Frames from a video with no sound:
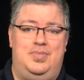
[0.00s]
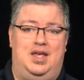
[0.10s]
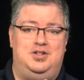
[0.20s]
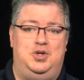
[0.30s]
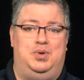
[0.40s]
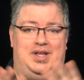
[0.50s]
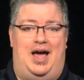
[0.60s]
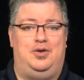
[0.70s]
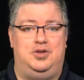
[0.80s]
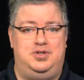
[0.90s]
to
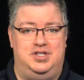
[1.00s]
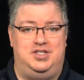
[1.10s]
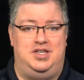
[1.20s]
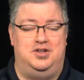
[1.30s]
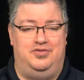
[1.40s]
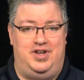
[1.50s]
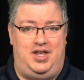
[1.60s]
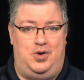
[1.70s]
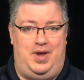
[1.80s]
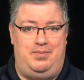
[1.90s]
allow you to see your
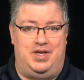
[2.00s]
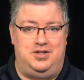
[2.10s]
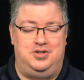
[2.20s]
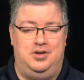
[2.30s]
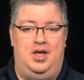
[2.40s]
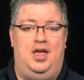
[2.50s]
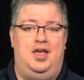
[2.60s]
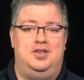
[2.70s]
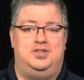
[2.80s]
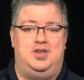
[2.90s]
video image.
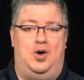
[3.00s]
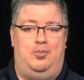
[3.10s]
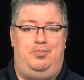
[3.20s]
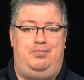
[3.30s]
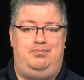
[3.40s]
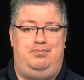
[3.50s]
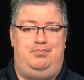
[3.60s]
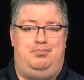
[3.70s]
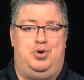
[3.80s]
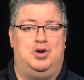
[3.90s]
So
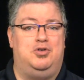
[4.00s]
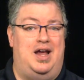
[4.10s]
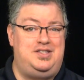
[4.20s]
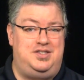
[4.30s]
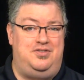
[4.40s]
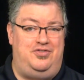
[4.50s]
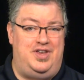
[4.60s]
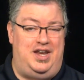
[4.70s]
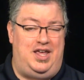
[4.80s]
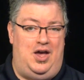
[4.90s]
progressive
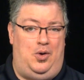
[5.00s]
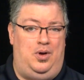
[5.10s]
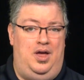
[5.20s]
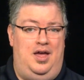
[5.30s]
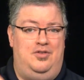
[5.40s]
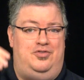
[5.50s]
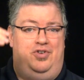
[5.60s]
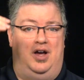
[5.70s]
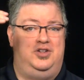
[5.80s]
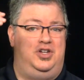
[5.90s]
video
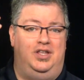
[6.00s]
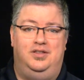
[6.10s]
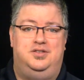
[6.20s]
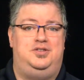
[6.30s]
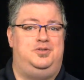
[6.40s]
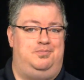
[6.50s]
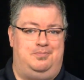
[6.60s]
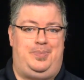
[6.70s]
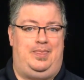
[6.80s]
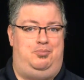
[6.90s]
functions
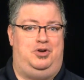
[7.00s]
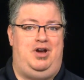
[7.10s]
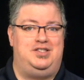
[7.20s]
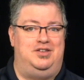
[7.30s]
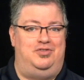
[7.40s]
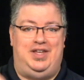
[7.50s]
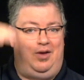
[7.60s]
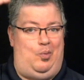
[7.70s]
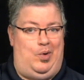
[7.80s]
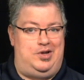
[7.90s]
progressively,
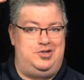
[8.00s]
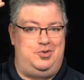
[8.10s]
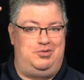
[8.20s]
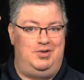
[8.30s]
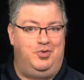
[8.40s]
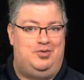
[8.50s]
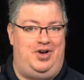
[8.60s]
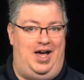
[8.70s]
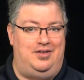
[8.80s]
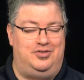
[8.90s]
1, 2, 3, 4,
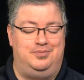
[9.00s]
5.